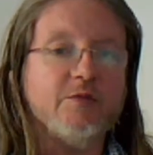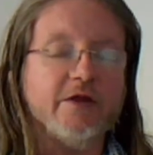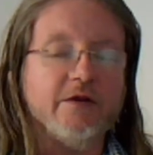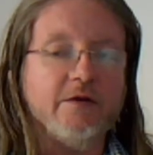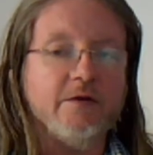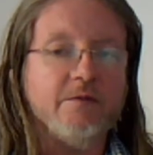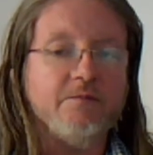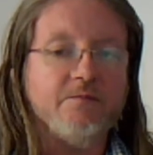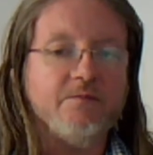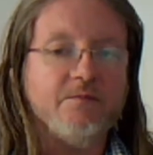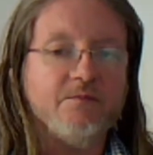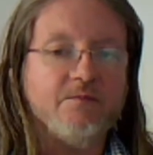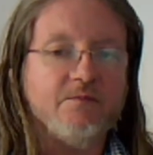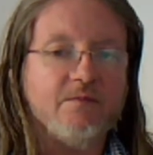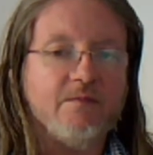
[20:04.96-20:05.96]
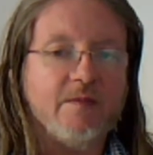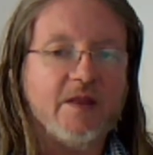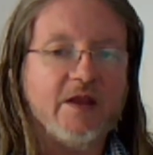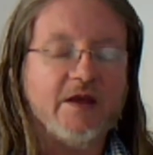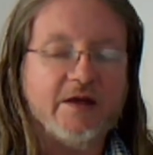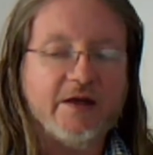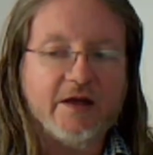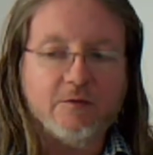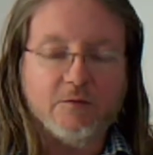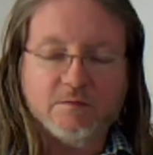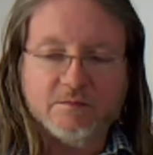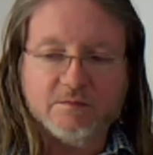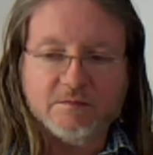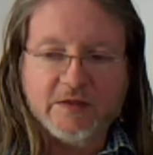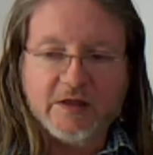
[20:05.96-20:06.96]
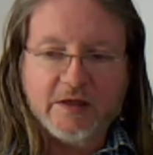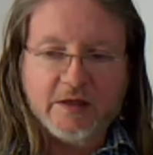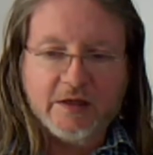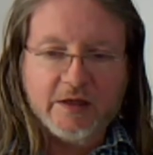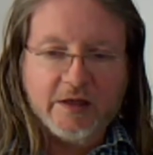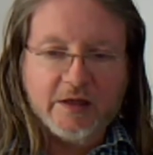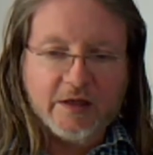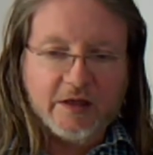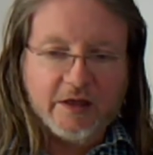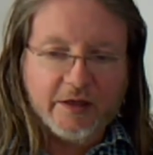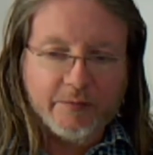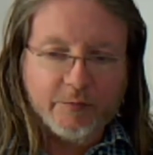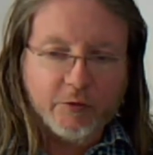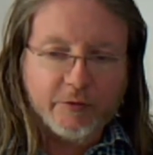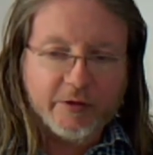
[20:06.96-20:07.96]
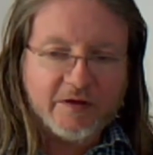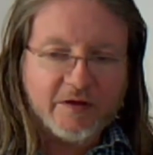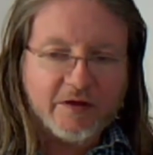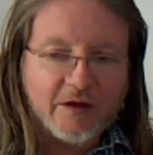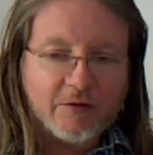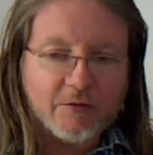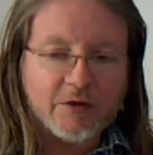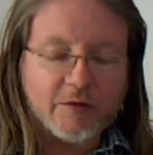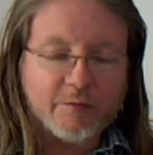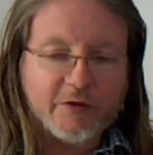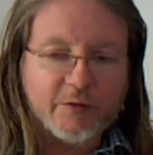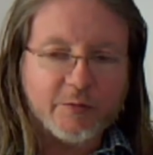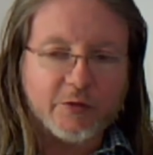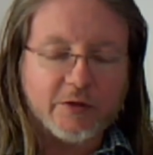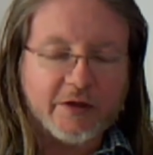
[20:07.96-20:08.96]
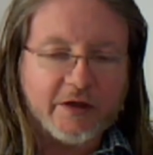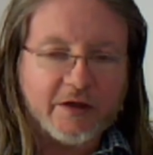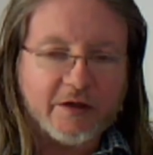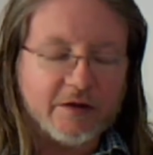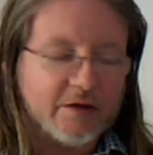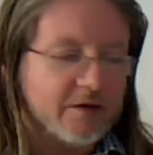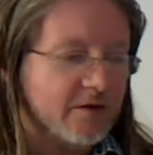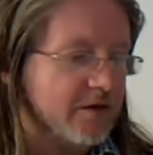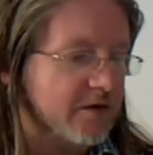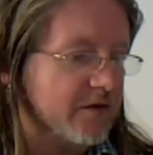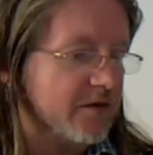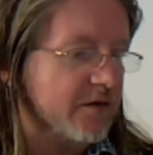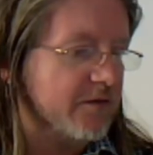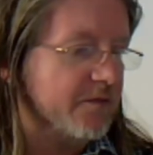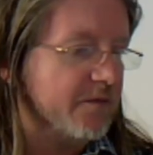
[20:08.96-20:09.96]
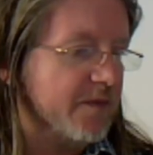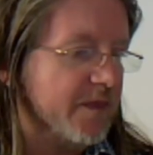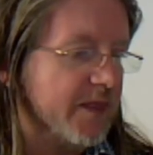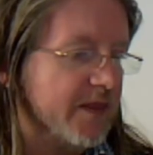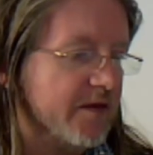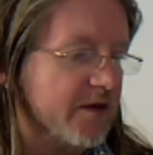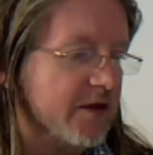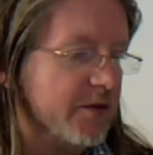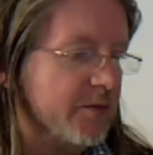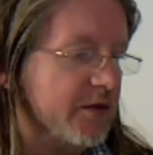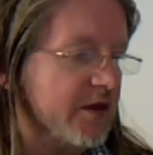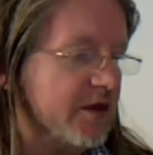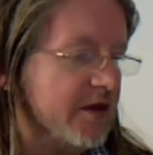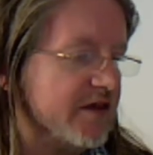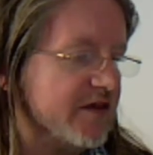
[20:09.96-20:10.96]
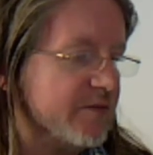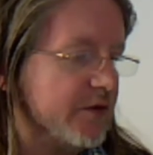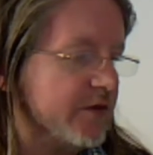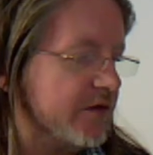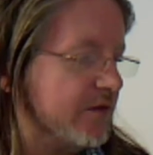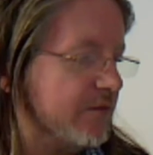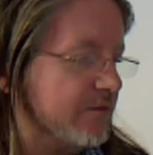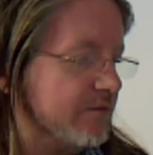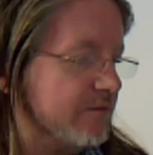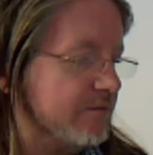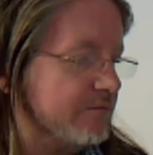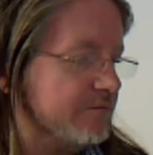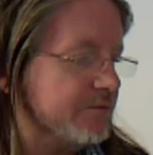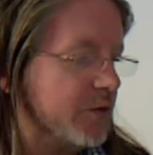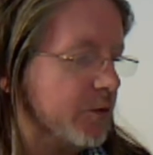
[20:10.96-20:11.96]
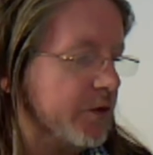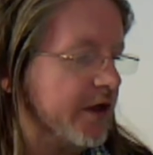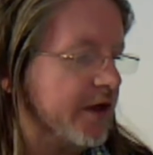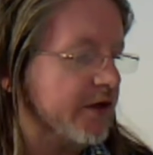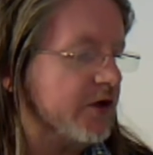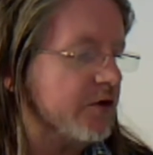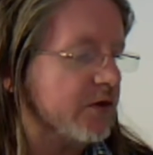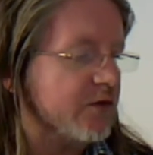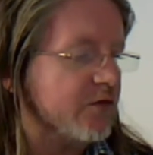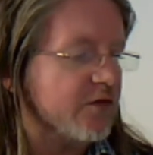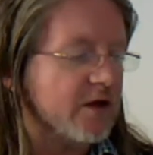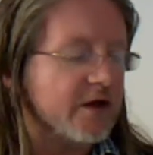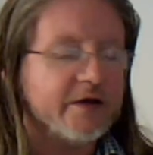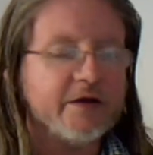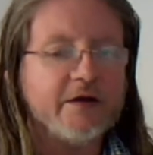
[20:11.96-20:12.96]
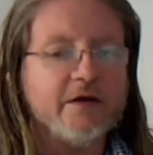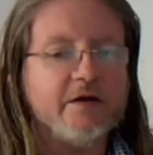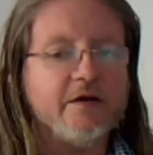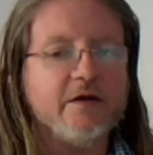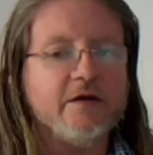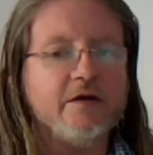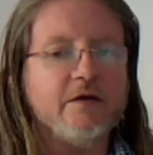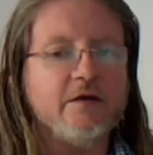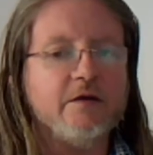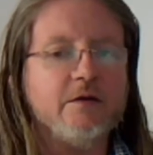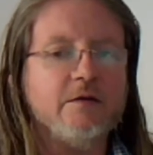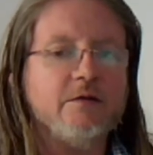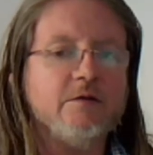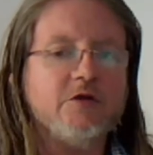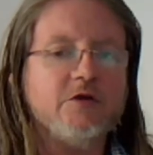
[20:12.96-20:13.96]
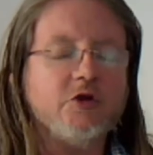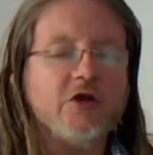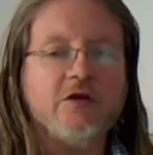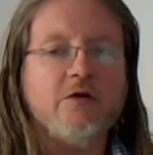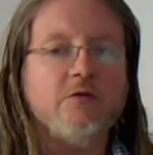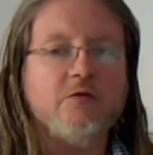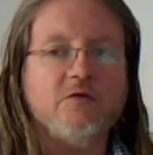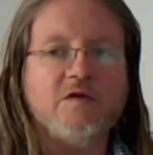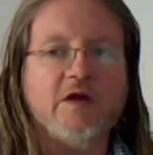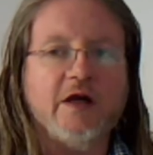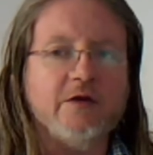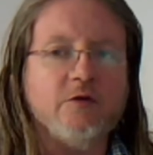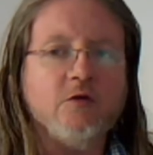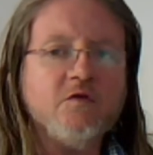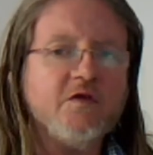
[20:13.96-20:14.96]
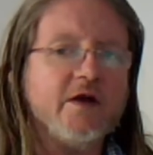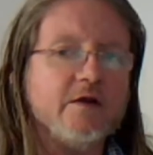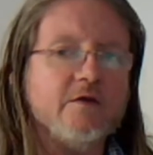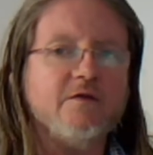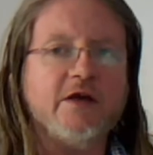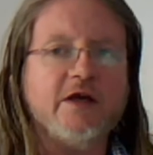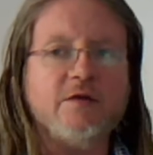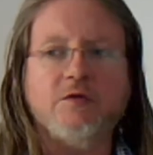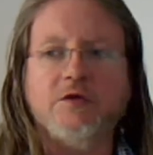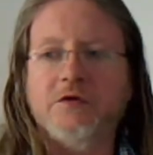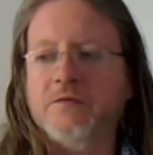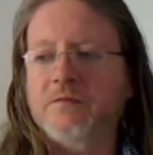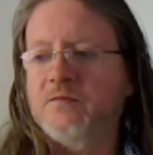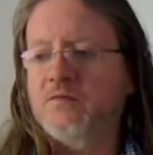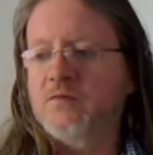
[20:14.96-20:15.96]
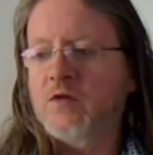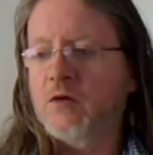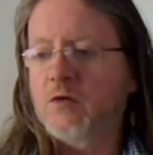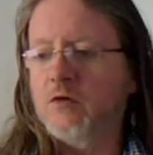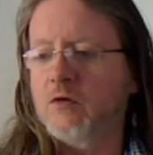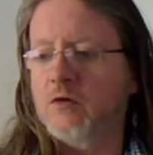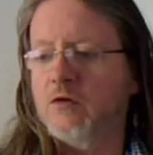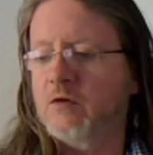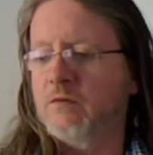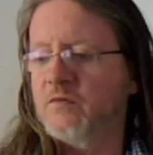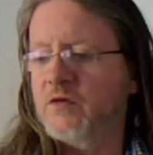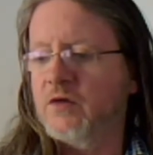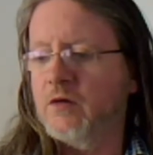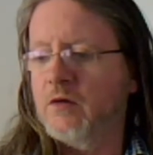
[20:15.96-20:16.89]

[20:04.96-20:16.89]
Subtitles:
plan. Now, I'm already hearing people here telling me, yes, but when I go and fly touch and goes, I don't file a flight plan, or